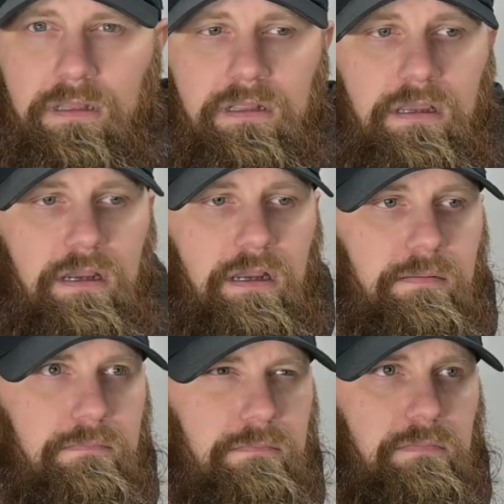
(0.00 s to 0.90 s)

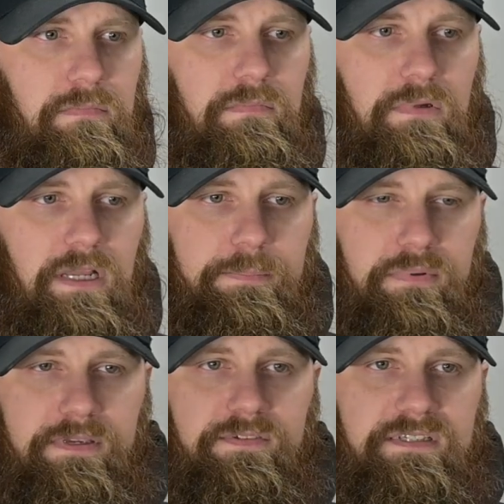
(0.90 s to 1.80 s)
I
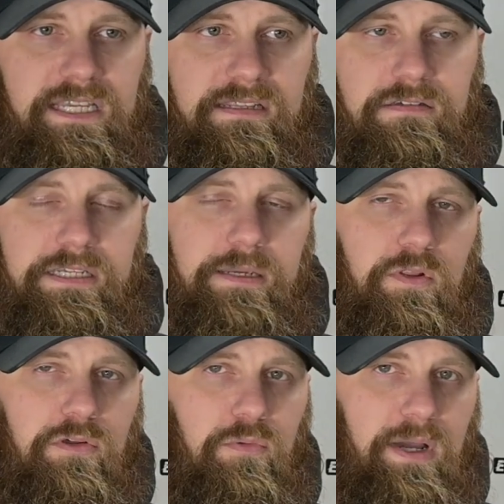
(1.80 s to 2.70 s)
believe he said it took him a
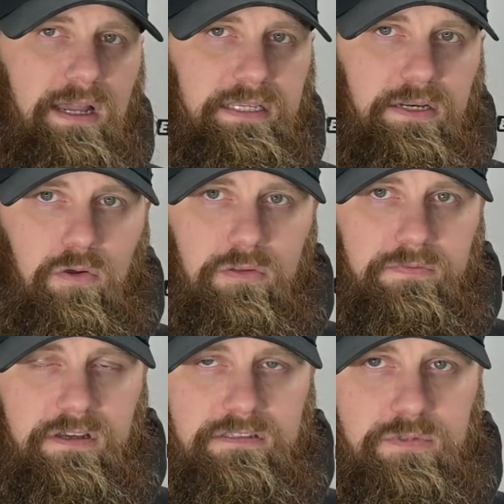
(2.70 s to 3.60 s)
little while to get a hold of
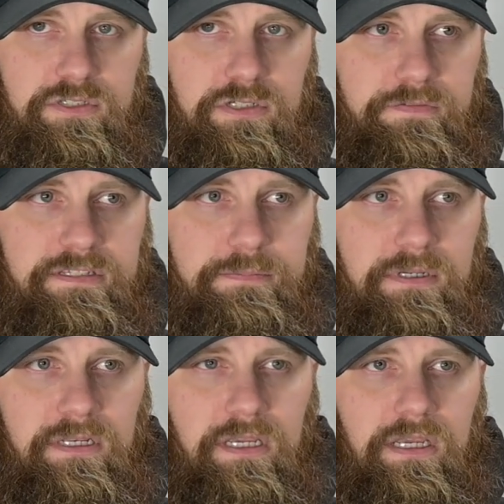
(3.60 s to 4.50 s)
customer service,
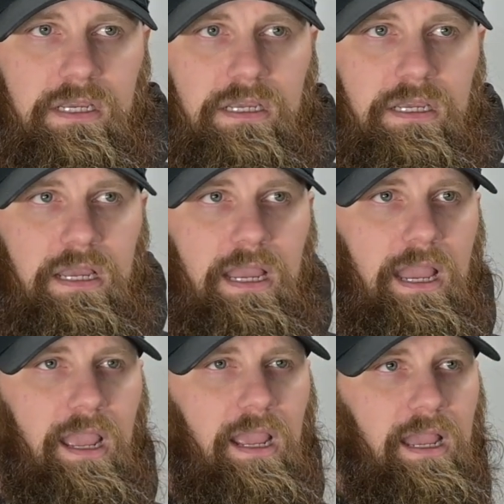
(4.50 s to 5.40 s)
but
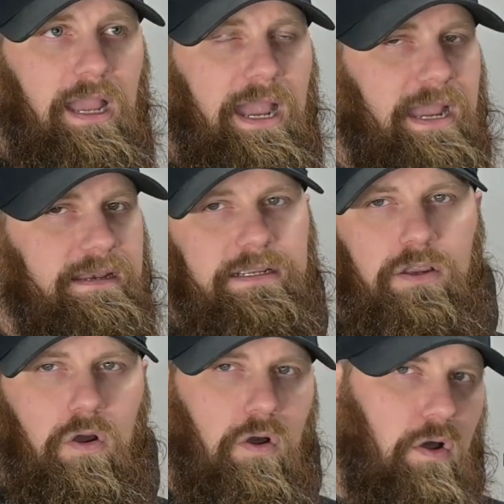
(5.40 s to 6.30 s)
I didn't
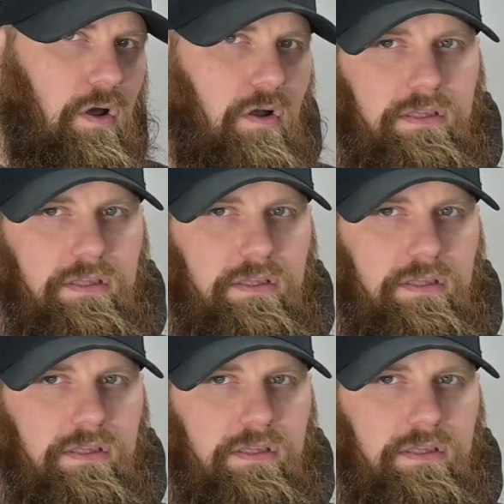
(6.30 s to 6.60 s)
call